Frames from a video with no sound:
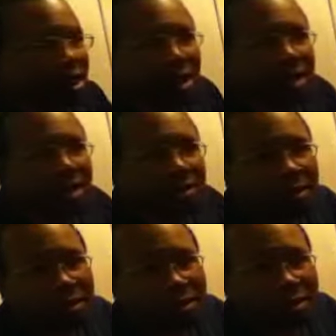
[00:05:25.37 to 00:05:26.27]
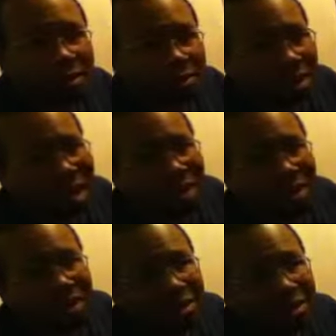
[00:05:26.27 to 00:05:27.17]
Logas because they're
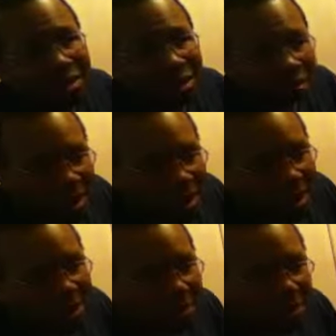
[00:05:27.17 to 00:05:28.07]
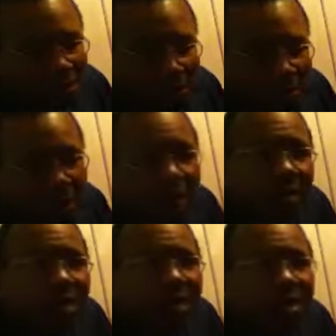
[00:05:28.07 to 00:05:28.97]
dragons, but because of their
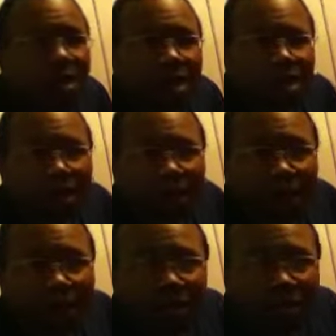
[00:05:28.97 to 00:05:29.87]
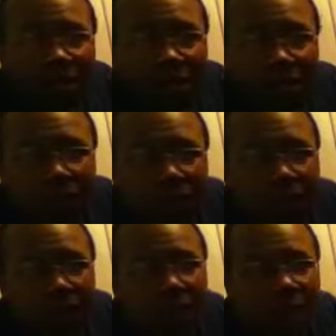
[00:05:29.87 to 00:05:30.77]
requirement, they're asking for
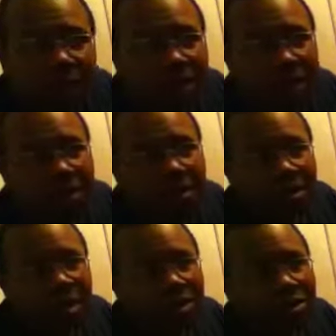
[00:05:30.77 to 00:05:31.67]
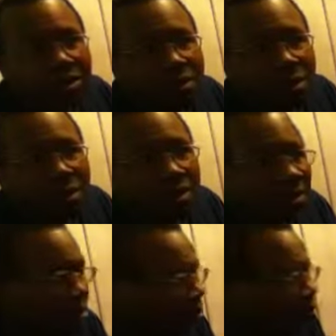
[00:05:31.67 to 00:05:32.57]
the dinosaur
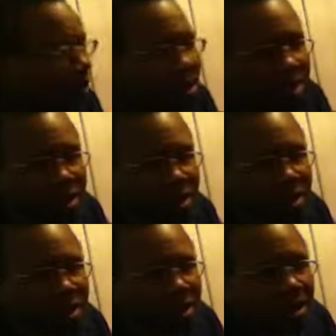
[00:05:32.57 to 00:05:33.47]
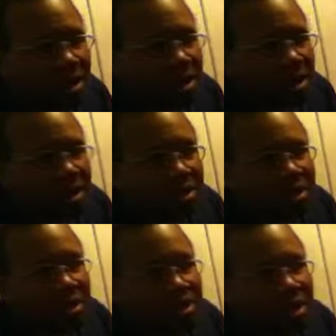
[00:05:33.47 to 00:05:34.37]
monsters to make their
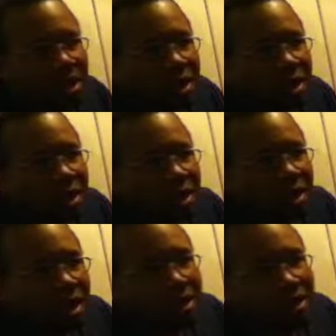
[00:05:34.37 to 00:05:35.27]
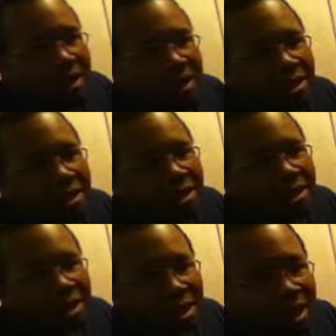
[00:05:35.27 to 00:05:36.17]
Exceed stack. I played a deck
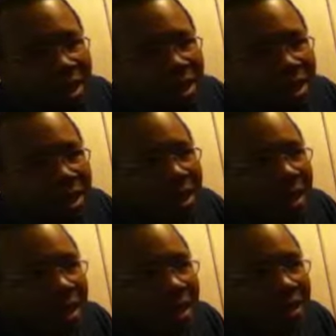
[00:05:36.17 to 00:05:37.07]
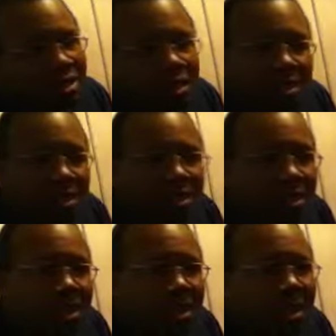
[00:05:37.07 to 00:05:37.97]
today and I got a chance to see
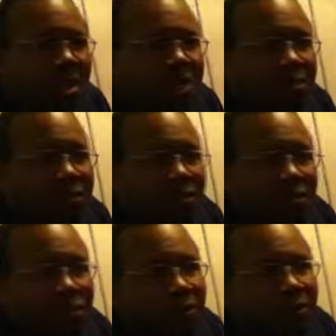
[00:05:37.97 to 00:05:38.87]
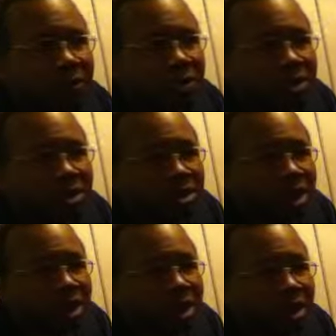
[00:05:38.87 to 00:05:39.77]
the deck in its full force,
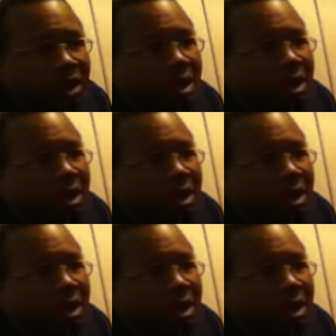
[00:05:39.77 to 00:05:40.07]
and